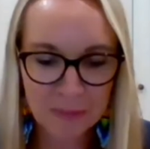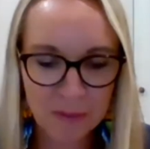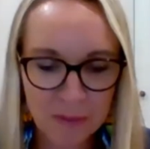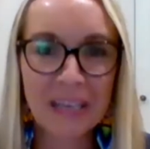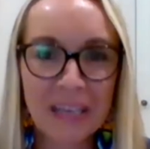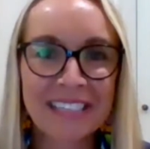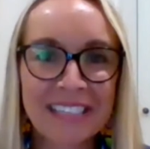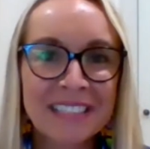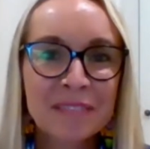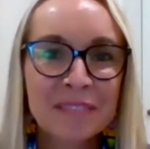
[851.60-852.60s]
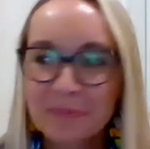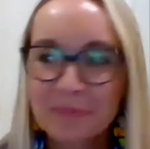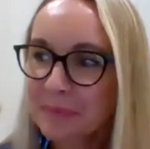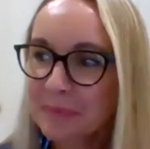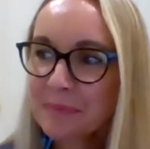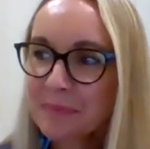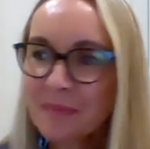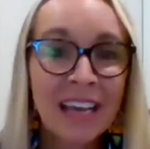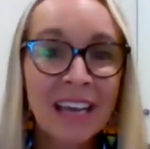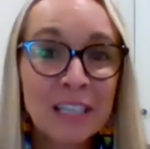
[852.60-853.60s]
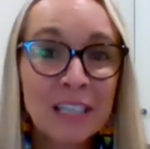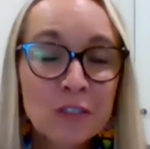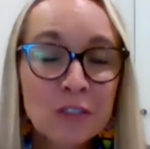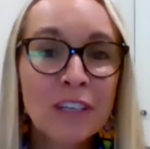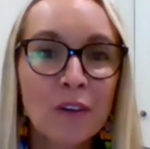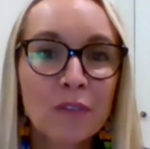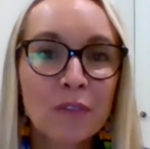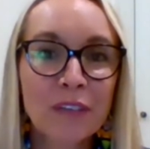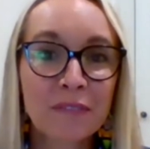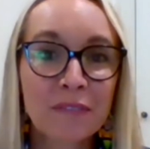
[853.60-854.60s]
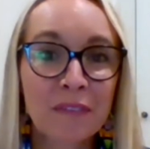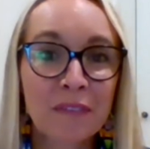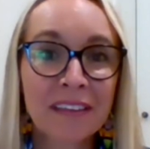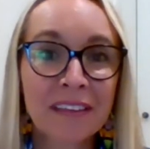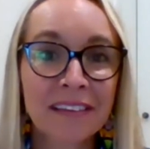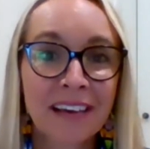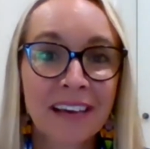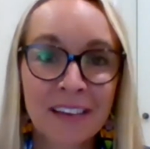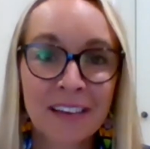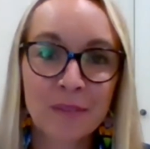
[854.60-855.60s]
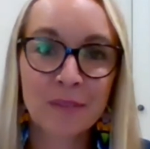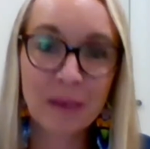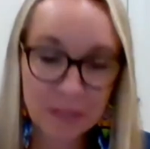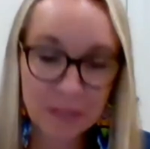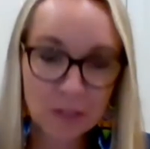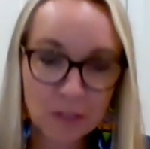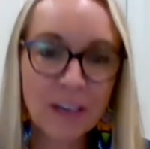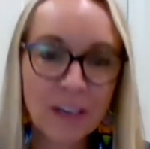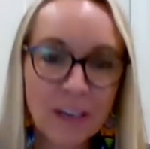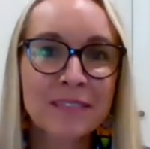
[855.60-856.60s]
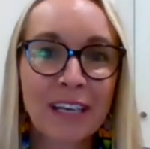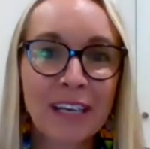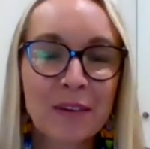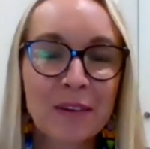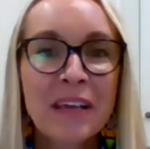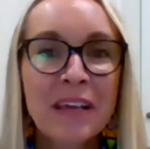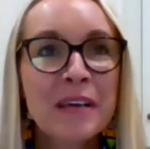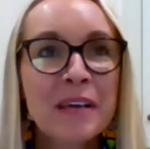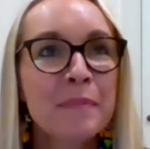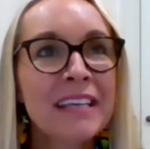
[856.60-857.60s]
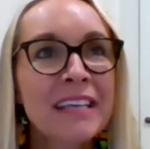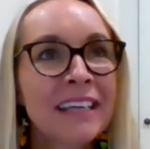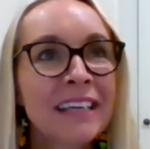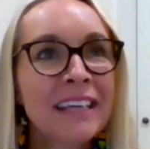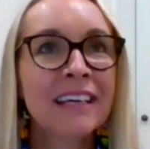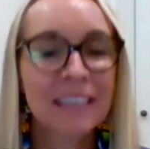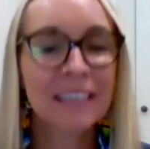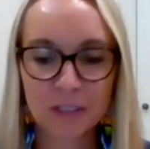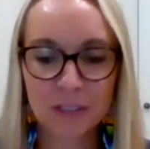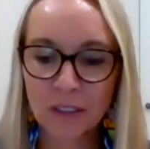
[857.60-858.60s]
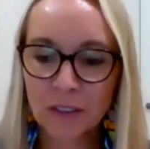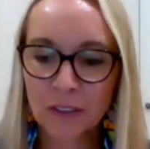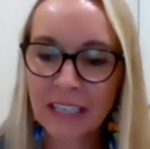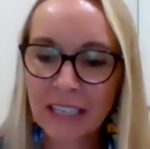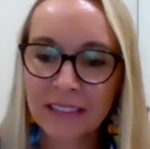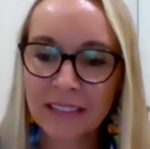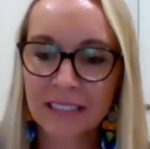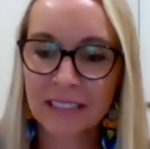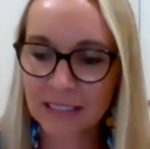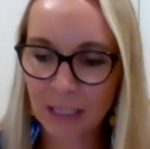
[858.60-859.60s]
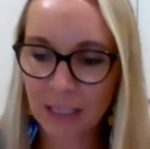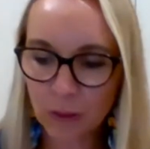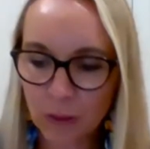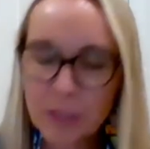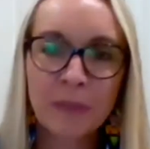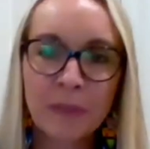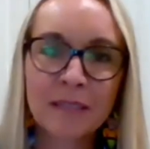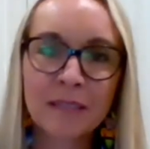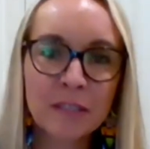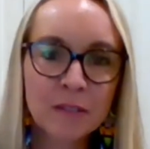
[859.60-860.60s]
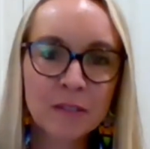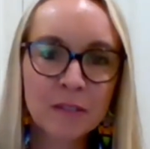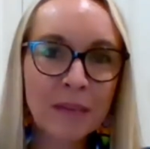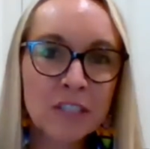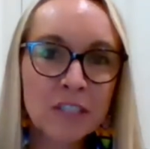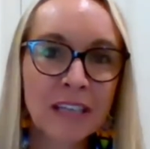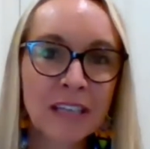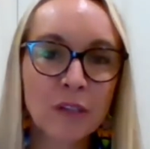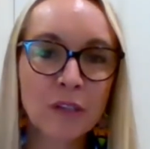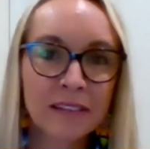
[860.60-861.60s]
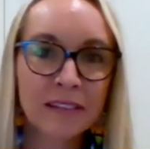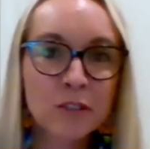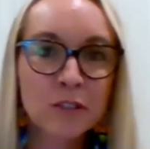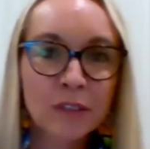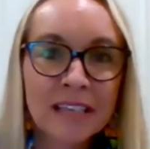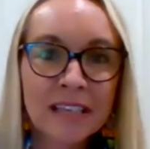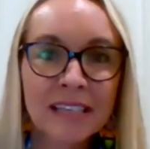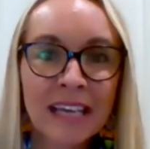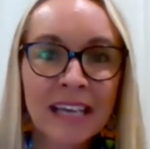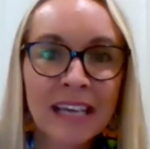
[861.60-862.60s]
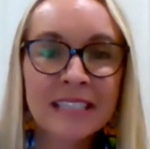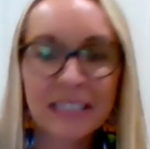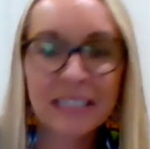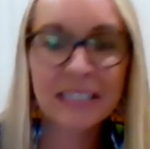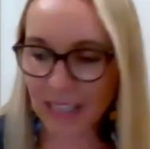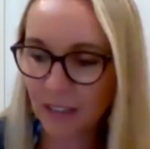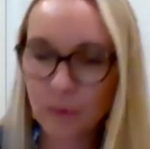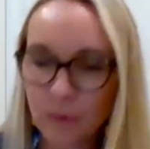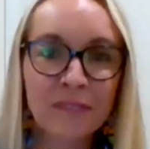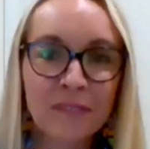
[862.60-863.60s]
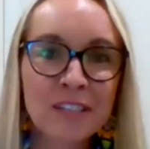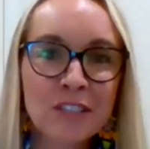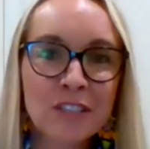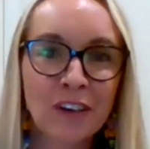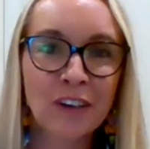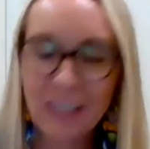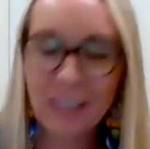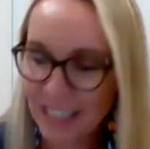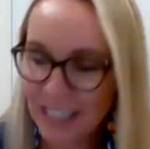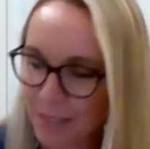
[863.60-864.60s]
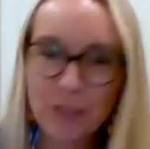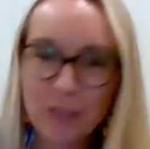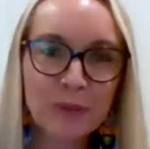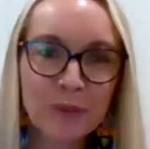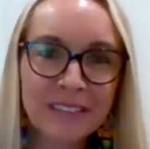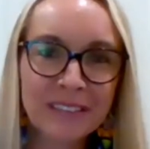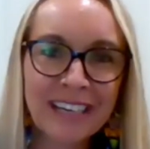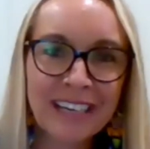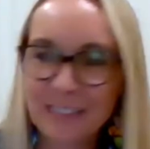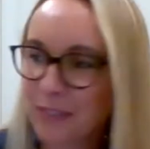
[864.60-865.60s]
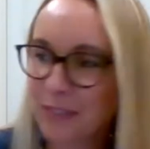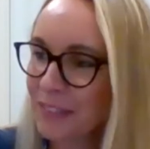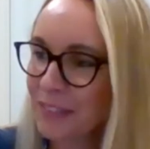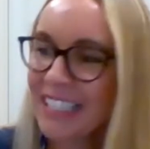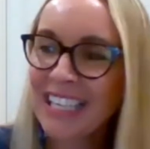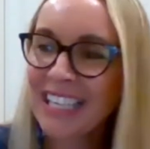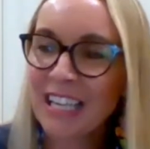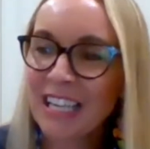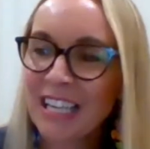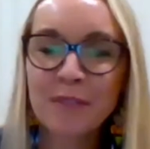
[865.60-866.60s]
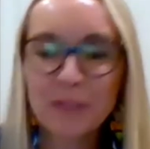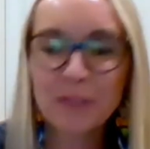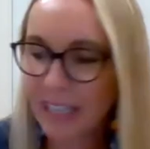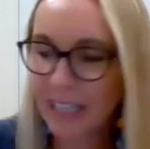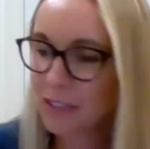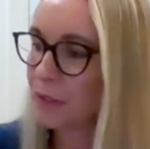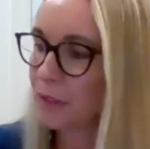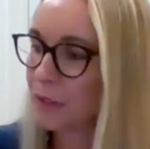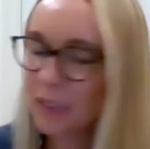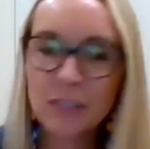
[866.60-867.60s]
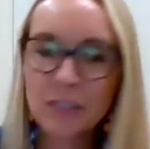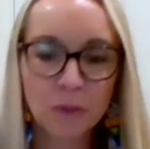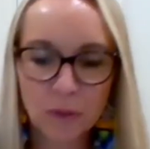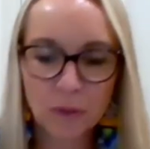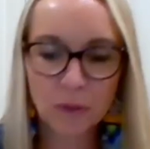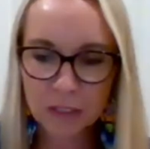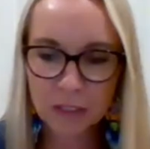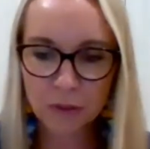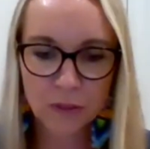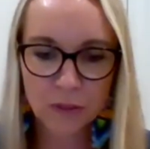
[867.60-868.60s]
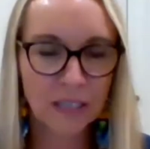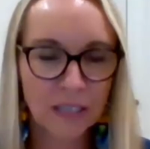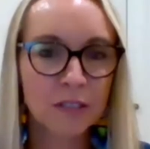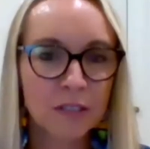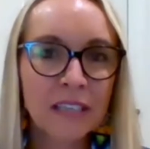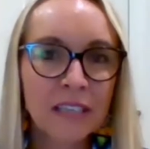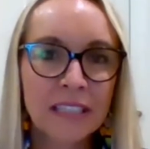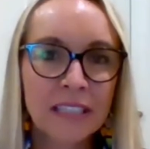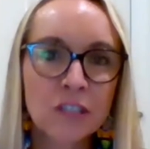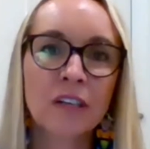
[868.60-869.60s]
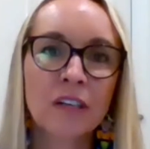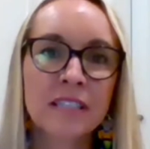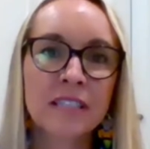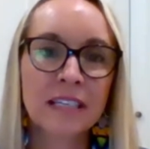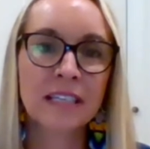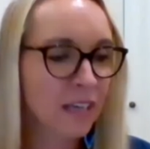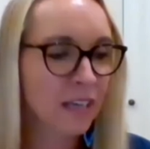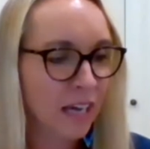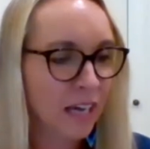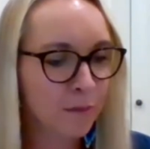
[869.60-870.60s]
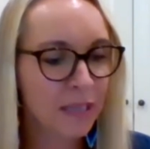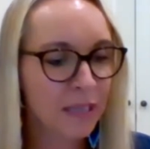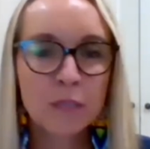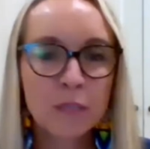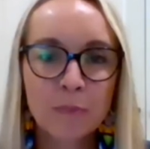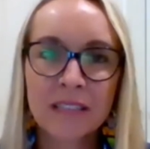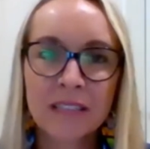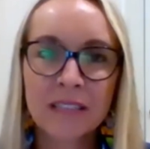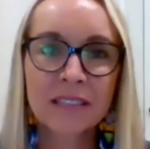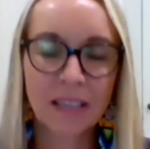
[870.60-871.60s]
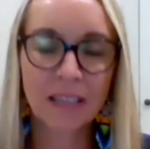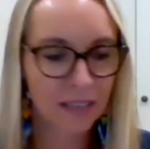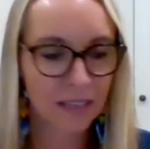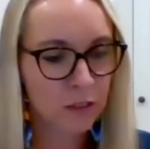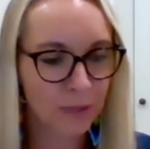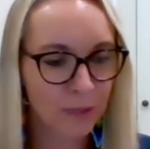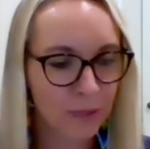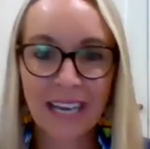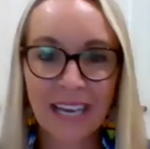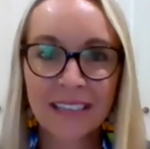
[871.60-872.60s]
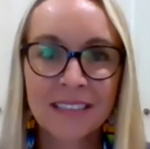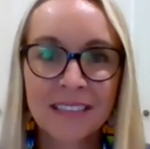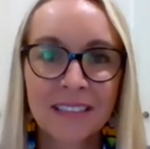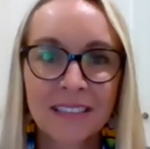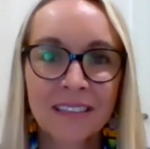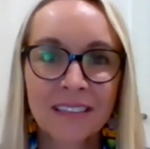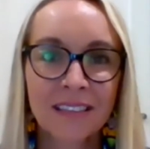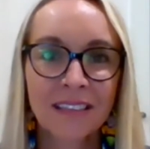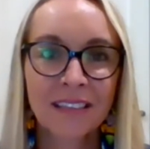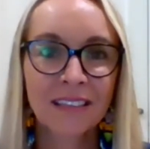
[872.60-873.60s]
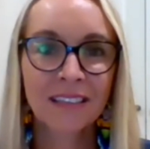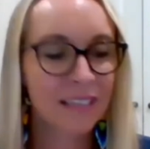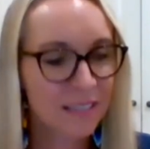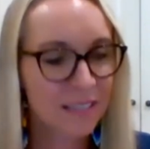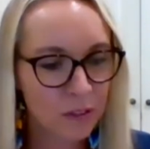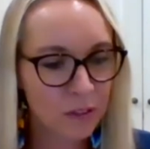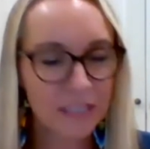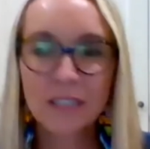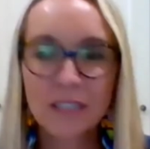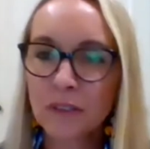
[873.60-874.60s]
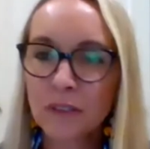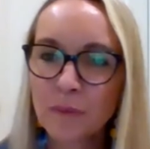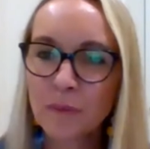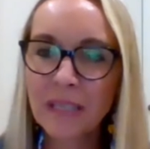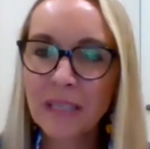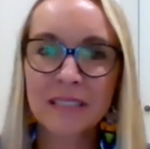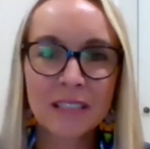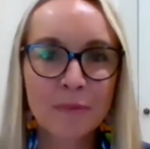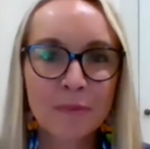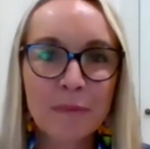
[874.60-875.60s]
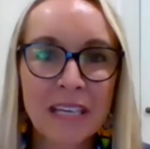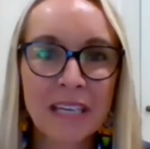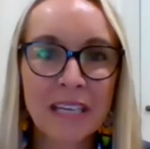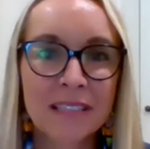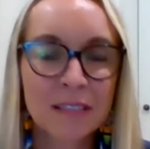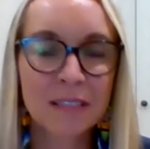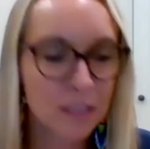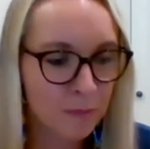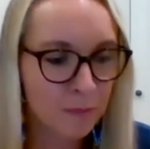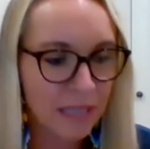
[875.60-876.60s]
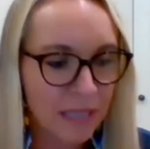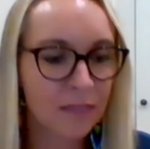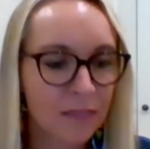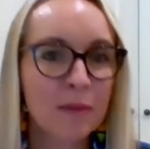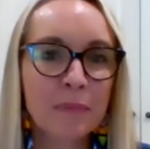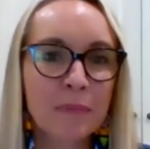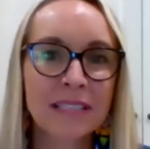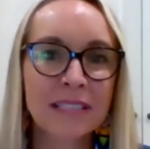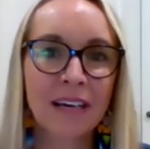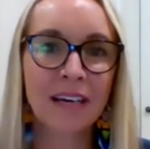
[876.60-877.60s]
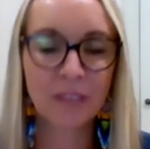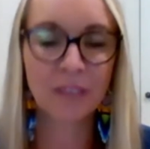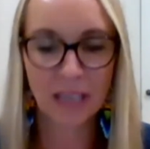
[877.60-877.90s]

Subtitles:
rebellious. And I literally got rid of everything. I know, maybe don't try this one at home, but I sat down and I started looking at things. I almost picked them. So imagine that you had this suitcase at 18 and now whatever age you are, I'm sure you're all young and youthful. You look at your suitcase, look at each content, inspect it and say, do I like it? Is this good? Is this good for me? Is this my best? Is this me living my best life?